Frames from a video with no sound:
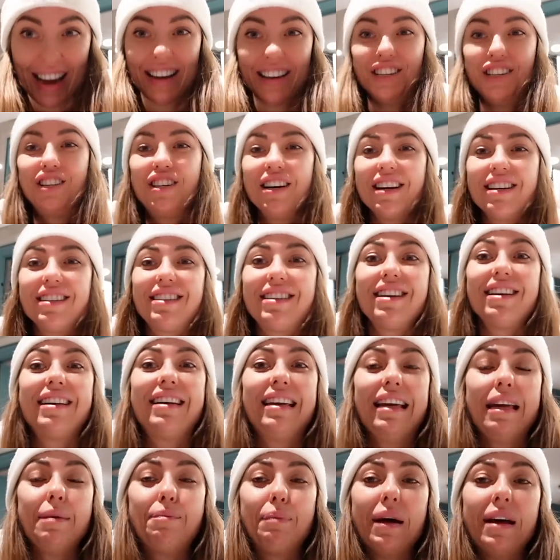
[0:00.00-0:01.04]
Just
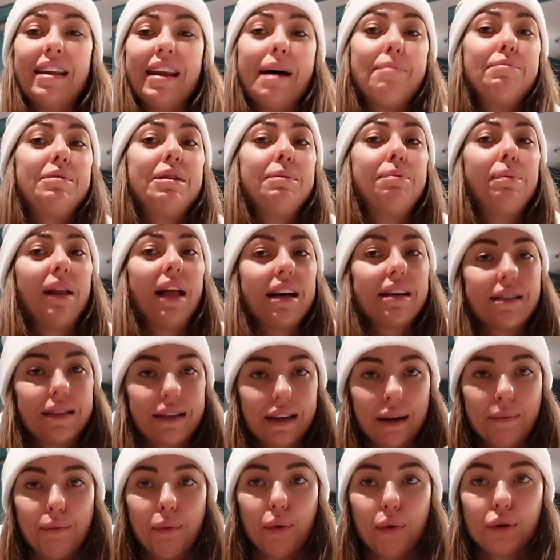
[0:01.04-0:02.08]
keep an empty
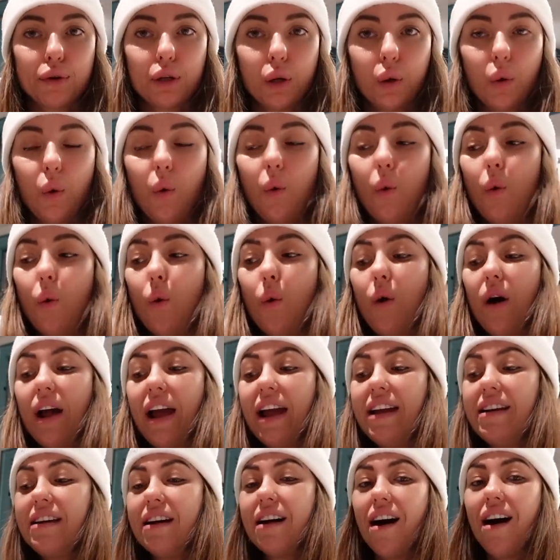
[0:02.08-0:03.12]
plastic bottle or
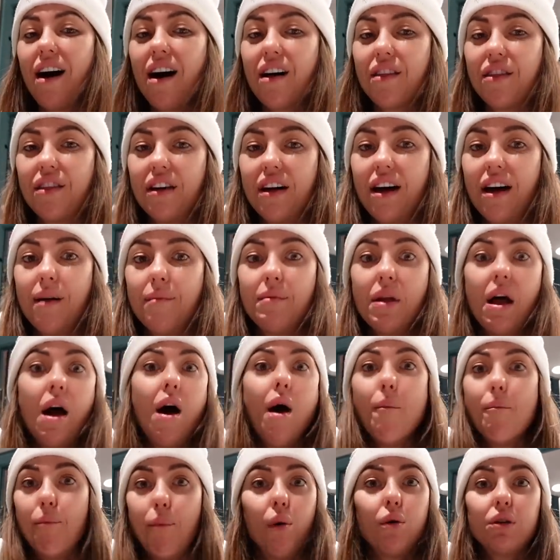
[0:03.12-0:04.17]
any other
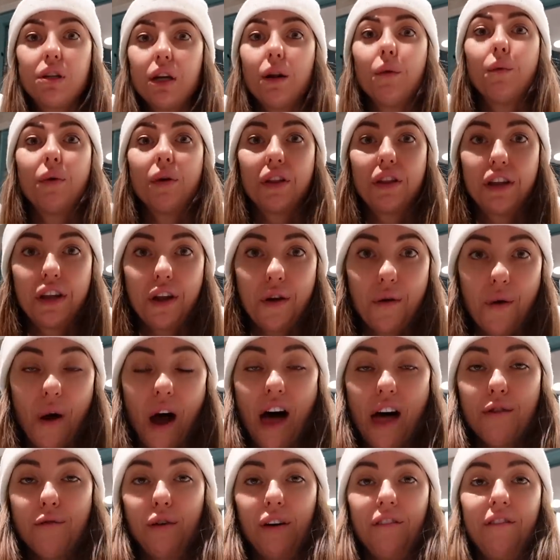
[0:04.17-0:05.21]
bottle with you
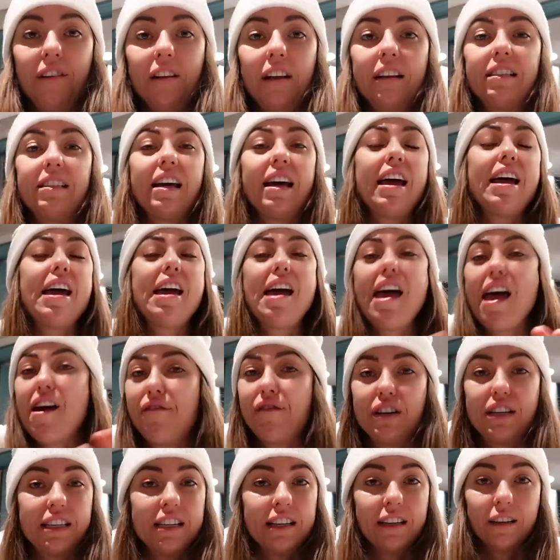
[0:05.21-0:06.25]
and refill it
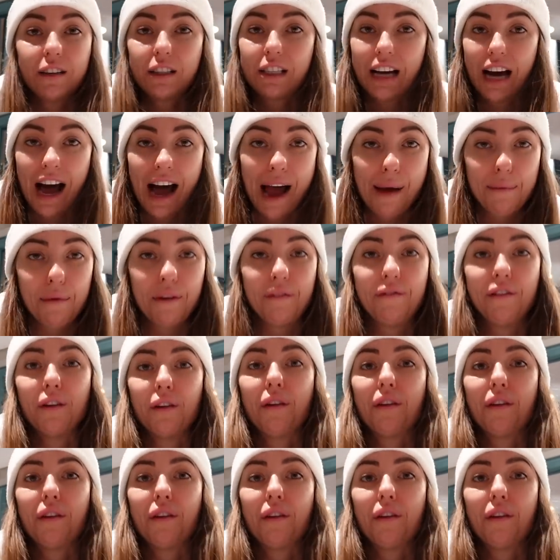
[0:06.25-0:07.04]
every single time you feel